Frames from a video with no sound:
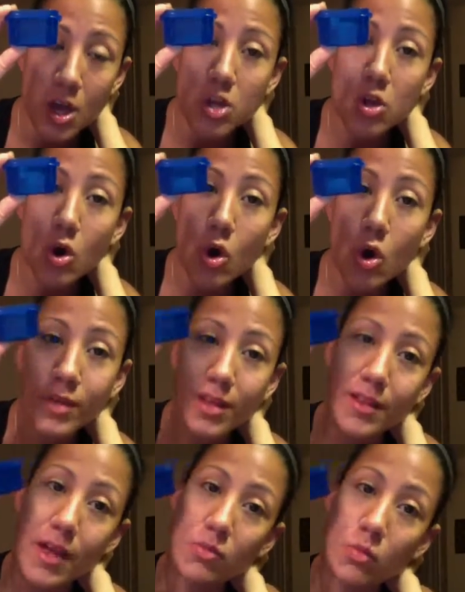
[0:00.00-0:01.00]
You're only
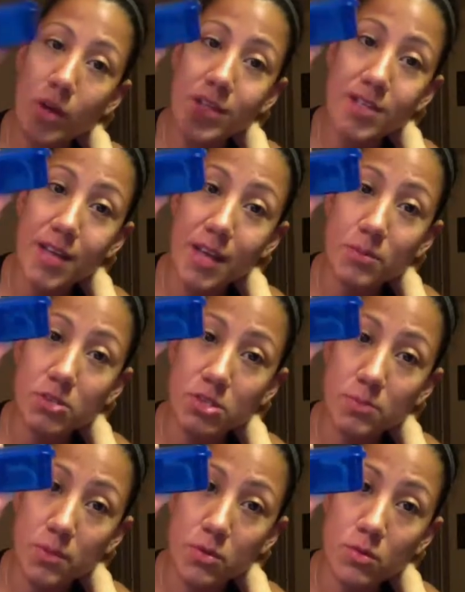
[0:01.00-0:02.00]
allowed 1
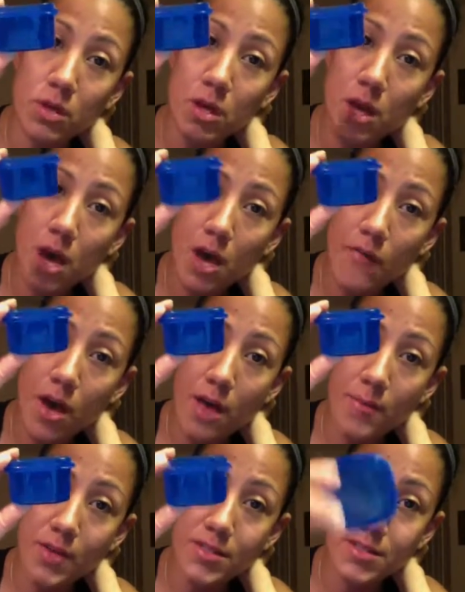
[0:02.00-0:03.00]
tablespoon of
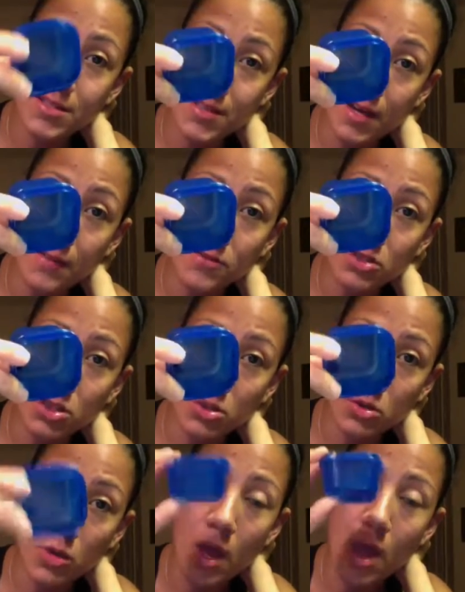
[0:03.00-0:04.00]
hummus instead of
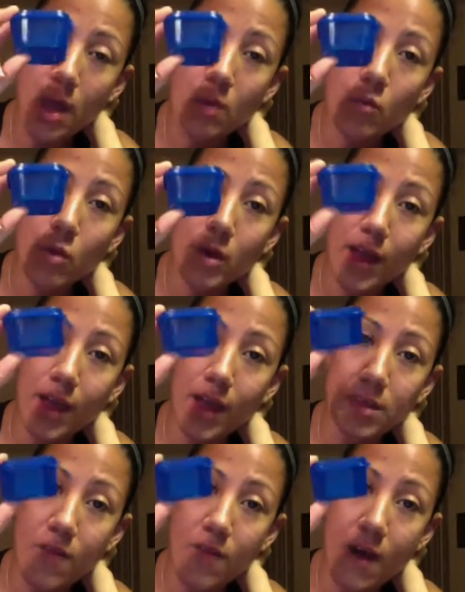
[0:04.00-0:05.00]
2, and
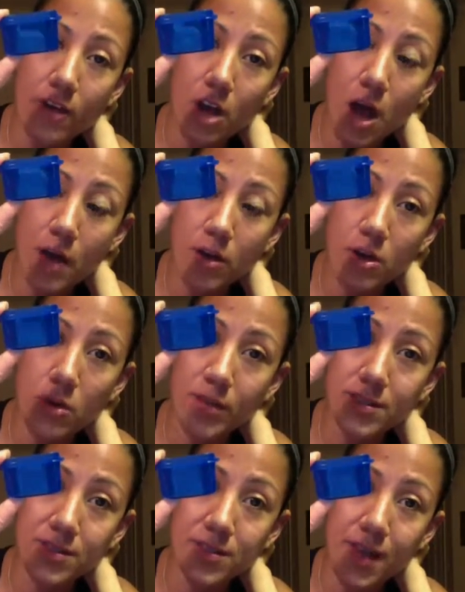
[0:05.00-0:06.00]
1/8 of avocado
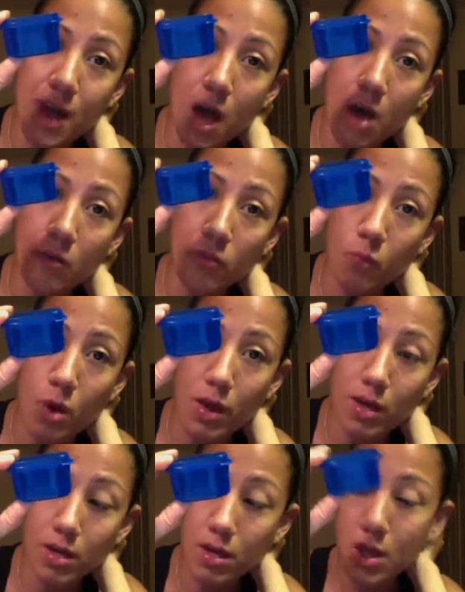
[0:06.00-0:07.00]
instead of
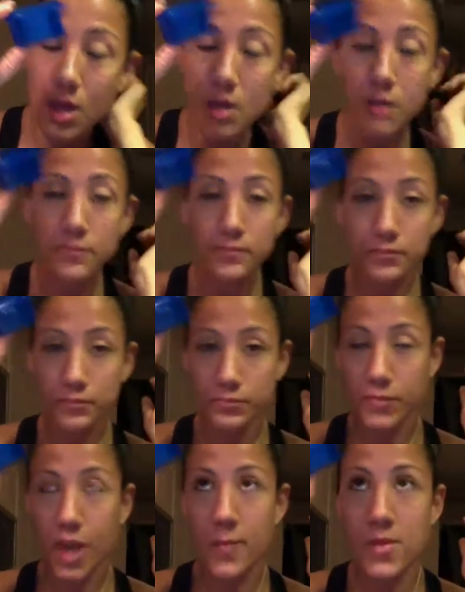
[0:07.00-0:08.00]

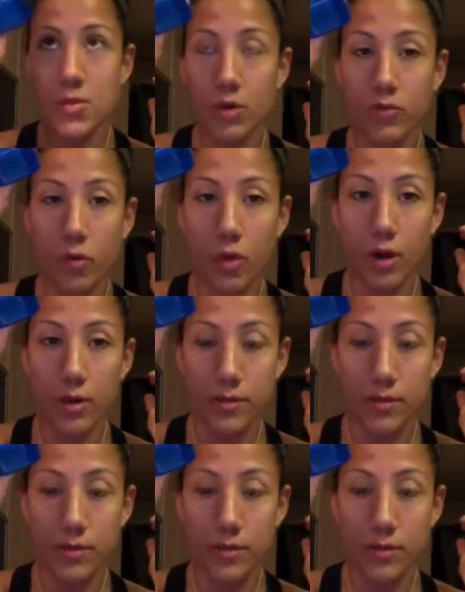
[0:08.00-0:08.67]
1/4.